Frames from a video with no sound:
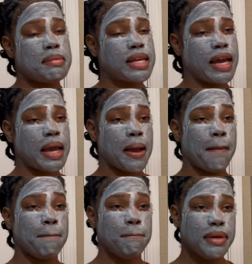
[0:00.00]

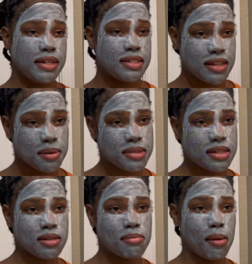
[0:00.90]
taking big steps
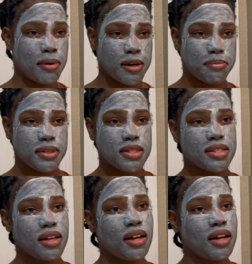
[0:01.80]
into my purpose.
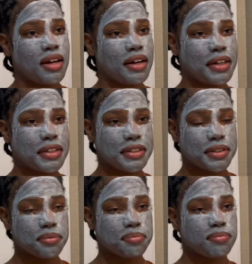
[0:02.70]

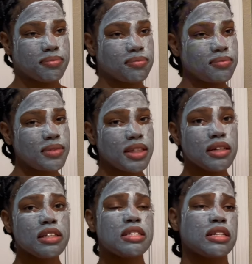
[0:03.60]
Um,
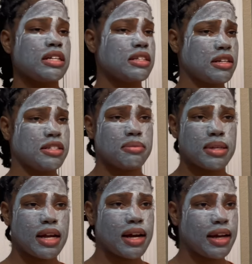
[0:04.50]
this internship that
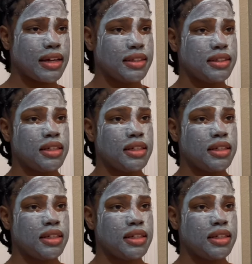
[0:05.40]
I had.